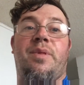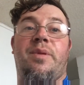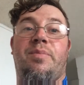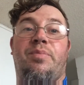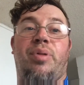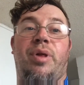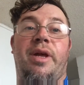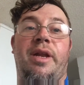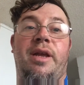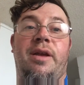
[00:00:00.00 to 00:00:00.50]

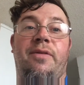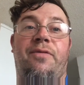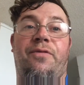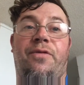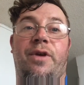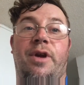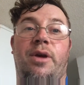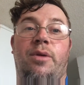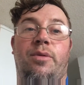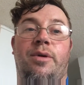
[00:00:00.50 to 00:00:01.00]
plenty of
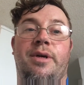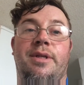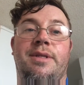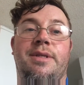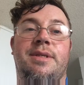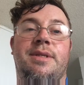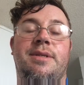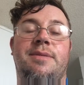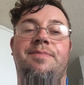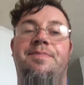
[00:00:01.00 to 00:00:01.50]
free
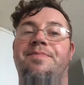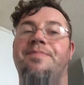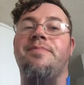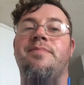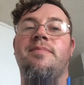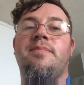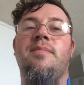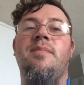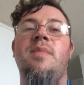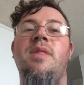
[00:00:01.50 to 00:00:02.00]
ones.
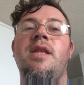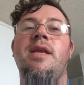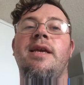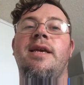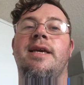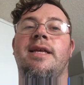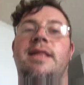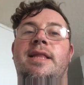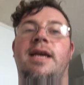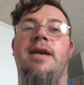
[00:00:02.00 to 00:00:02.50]

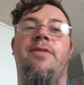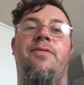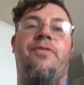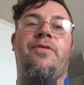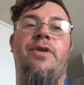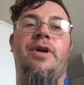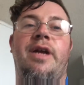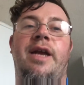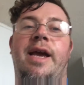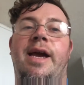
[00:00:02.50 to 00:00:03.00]
Get that
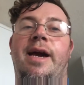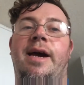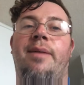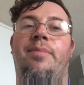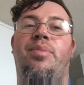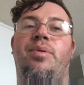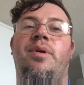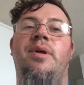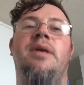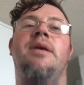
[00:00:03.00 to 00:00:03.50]
free
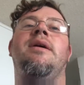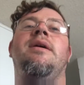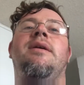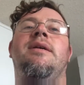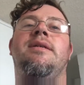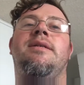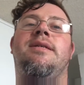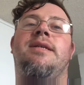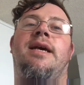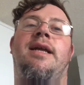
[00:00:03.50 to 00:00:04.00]
app,
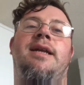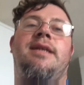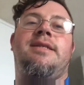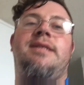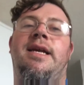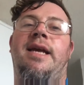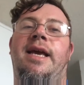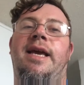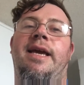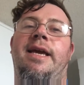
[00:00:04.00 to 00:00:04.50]
set it
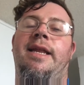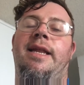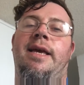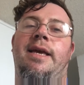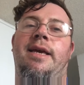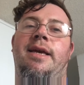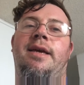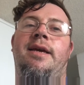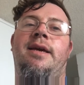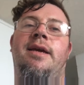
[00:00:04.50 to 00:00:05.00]
to
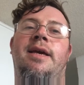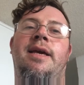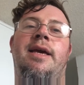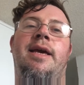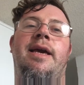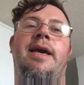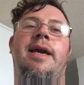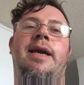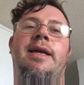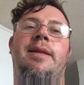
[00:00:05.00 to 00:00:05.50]
80,
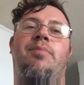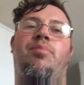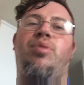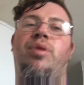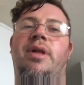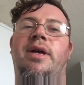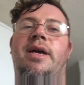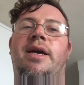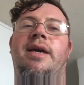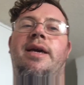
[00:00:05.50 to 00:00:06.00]
hit
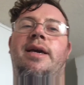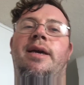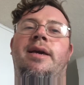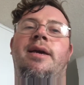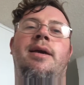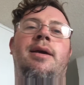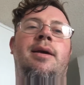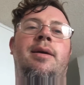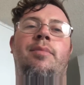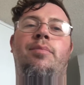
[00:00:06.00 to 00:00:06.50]
play,
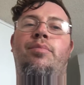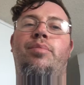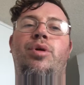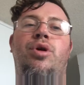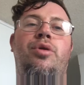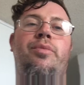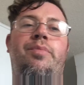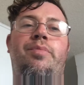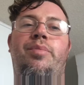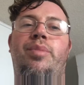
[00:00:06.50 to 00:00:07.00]

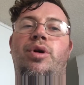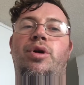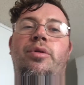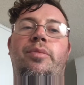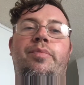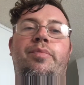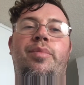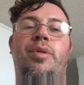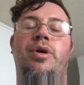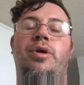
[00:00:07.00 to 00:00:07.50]
boop,
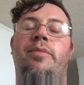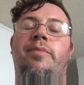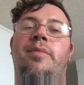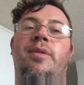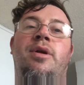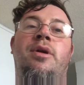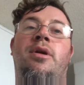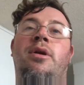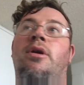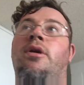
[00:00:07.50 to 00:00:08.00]
boop, boop.
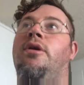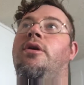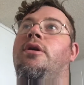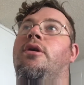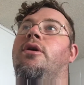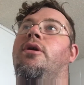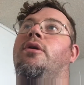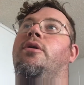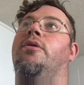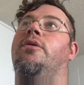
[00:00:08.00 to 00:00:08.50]
You
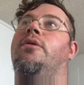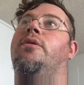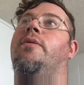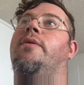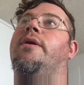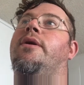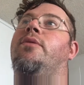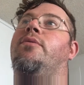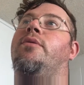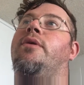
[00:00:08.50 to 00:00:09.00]
know, you
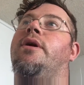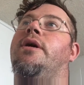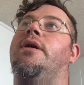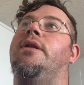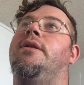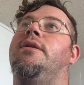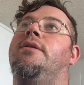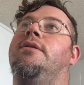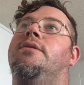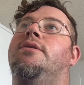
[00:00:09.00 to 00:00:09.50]
want to
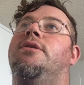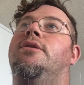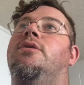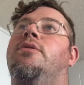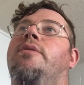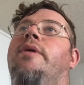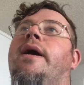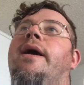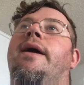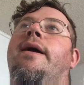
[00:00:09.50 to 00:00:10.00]
run
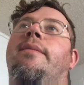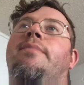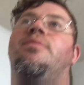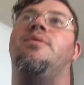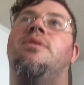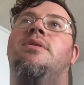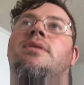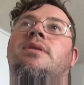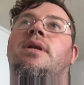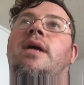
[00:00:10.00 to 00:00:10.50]
2
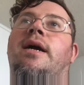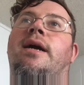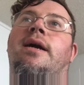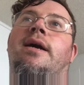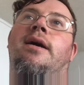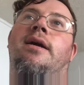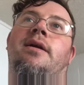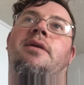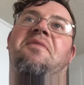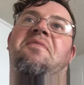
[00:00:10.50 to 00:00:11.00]
apps. I
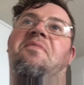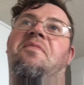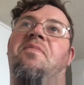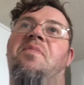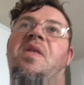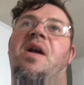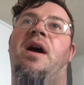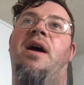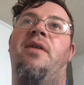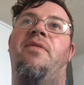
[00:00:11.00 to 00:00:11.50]
got a
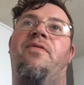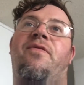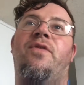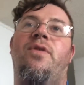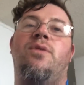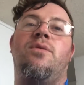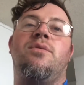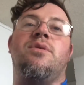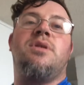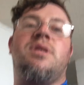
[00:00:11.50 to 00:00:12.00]

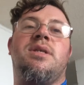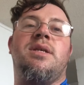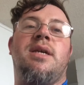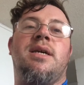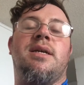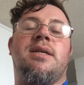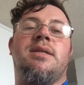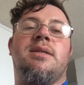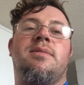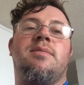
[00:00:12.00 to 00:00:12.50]
iPhone
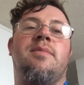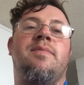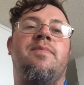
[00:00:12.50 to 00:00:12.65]
6.